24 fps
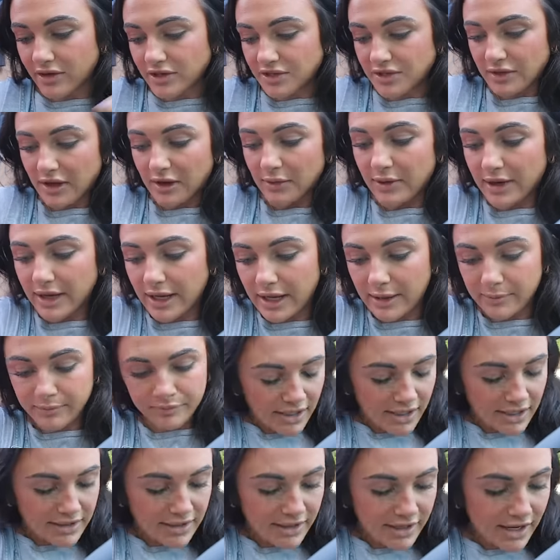So I went in
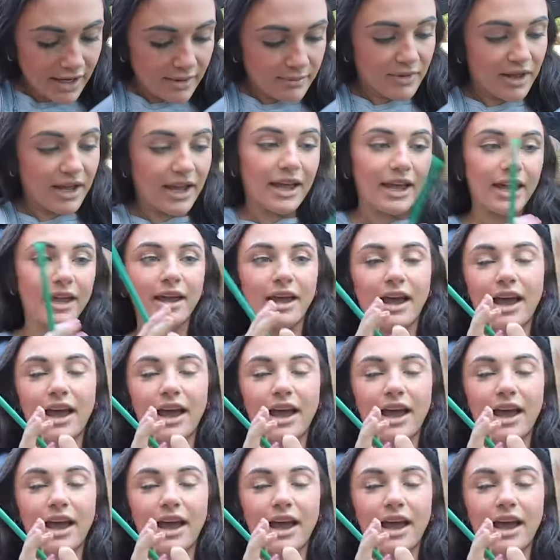and I got my